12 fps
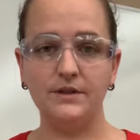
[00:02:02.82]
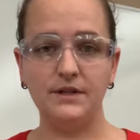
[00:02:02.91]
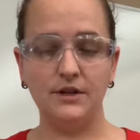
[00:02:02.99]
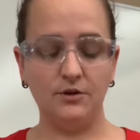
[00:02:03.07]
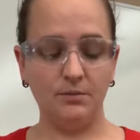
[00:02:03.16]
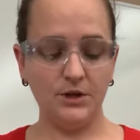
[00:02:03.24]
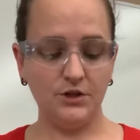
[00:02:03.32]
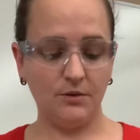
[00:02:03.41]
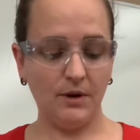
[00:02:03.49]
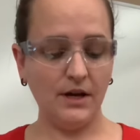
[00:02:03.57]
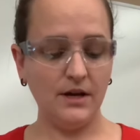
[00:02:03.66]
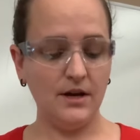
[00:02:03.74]
that you'll be
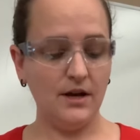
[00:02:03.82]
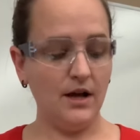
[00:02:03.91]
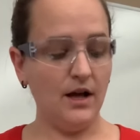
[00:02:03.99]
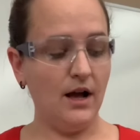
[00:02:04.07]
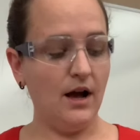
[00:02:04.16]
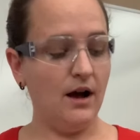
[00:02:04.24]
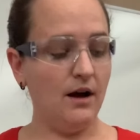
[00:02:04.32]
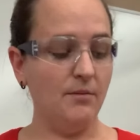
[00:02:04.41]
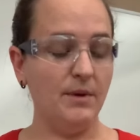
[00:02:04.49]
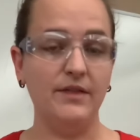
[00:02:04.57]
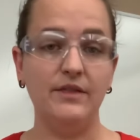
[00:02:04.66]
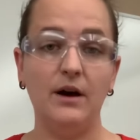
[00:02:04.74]
doing,
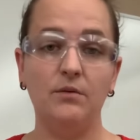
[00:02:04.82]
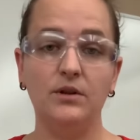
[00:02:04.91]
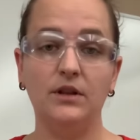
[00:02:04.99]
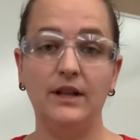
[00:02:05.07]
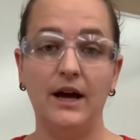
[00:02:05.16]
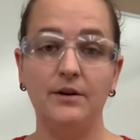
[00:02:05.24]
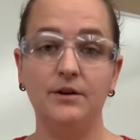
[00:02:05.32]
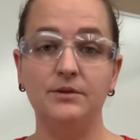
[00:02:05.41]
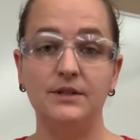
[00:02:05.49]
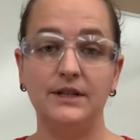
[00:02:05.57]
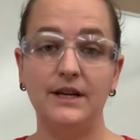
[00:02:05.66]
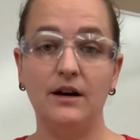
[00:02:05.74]
and that will allow you
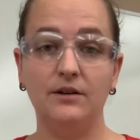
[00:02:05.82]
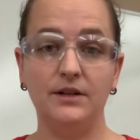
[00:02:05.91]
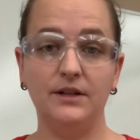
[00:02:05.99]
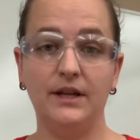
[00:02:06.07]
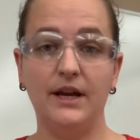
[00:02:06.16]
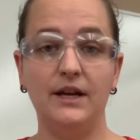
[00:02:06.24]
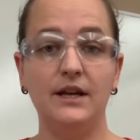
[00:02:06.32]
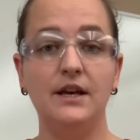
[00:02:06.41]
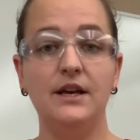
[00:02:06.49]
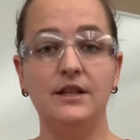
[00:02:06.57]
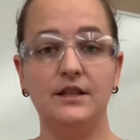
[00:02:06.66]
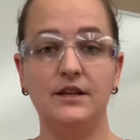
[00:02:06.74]
to calculate
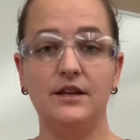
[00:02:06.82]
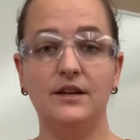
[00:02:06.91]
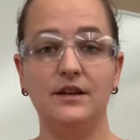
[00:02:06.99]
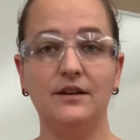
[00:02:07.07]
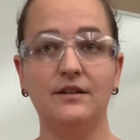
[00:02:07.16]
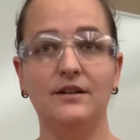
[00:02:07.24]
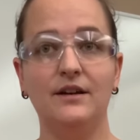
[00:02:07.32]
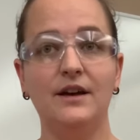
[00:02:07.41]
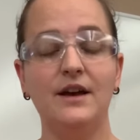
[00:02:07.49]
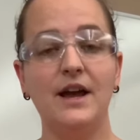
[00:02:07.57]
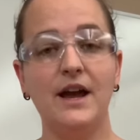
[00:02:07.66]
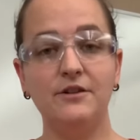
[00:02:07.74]
the
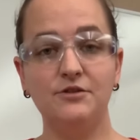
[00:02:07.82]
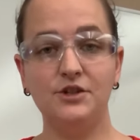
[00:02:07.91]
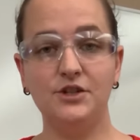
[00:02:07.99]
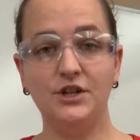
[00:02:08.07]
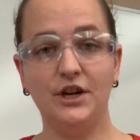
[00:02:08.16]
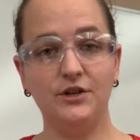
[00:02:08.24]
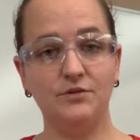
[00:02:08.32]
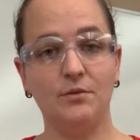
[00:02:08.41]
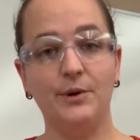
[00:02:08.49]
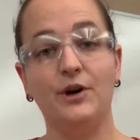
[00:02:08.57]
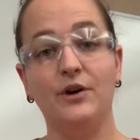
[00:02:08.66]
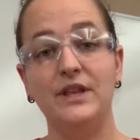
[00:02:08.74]
energy change, what we
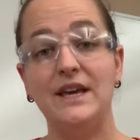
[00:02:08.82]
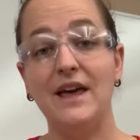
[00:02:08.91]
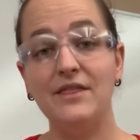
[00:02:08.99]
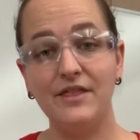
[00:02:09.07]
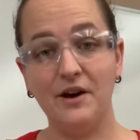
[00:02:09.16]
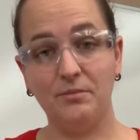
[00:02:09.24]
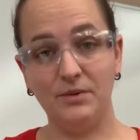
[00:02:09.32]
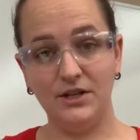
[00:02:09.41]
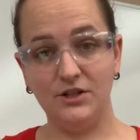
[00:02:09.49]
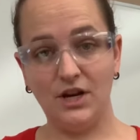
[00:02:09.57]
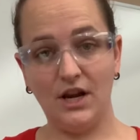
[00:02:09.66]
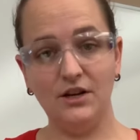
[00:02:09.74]
call the enthalpy
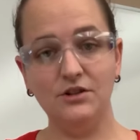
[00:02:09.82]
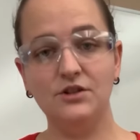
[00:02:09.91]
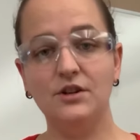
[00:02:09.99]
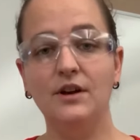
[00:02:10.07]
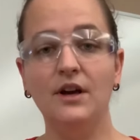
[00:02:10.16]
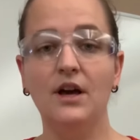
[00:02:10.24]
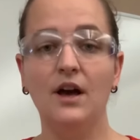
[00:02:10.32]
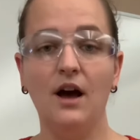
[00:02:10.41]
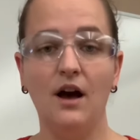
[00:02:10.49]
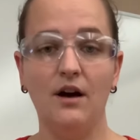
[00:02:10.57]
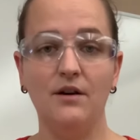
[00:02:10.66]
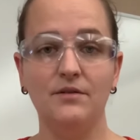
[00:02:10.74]
change
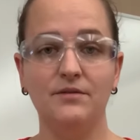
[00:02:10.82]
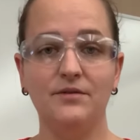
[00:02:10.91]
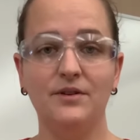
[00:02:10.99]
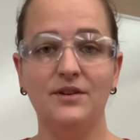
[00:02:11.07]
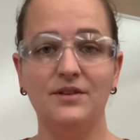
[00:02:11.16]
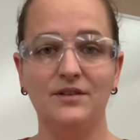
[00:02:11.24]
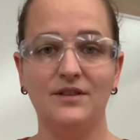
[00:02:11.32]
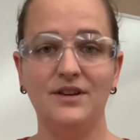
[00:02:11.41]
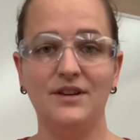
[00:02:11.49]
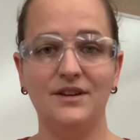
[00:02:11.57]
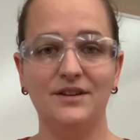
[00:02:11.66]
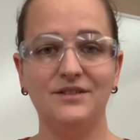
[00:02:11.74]
of
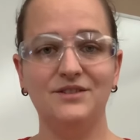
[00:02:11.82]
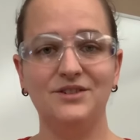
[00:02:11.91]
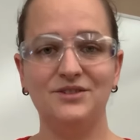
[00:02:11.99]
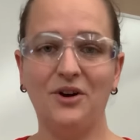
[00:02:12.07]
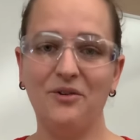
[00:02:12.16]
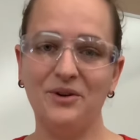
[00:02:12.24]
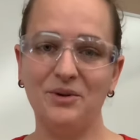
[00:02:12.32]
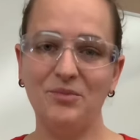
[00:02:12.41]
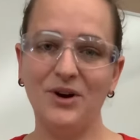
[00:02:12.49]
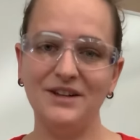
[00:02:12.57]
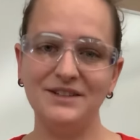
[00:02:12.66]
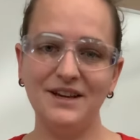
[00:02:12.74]
the dissolving
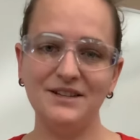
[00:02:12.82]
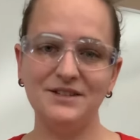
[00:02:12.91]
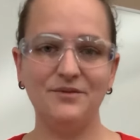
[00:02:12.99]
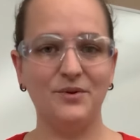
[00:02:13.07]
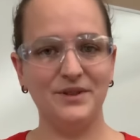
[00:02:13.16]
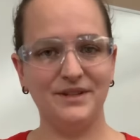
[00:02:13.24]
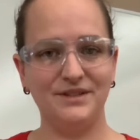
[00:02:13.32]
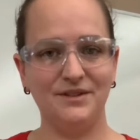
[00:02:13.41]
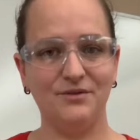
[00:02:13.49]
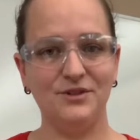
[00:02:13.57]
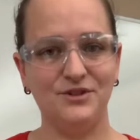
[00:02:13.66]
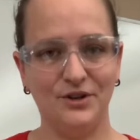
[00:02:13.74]
process for these
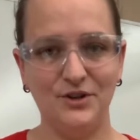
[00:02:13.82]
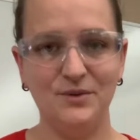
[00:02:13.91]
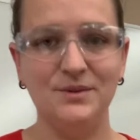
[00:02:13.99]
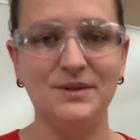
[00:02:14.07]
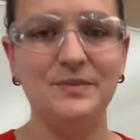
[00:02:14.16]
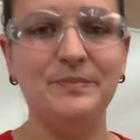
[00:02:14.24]
different solutes.